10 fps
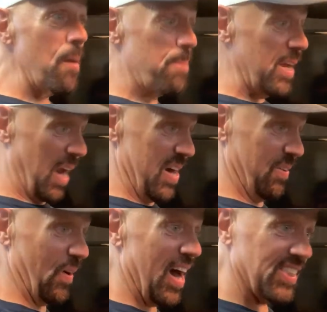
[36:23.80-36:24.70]
Wait,
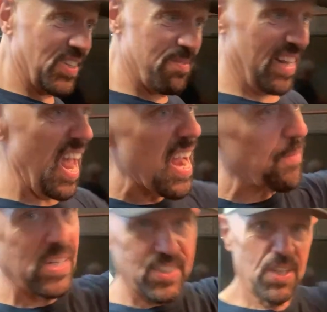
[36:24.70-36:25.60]
watch your
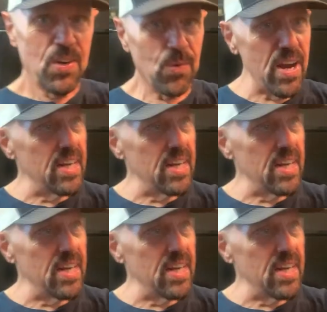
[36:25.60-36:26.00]
language. We're on a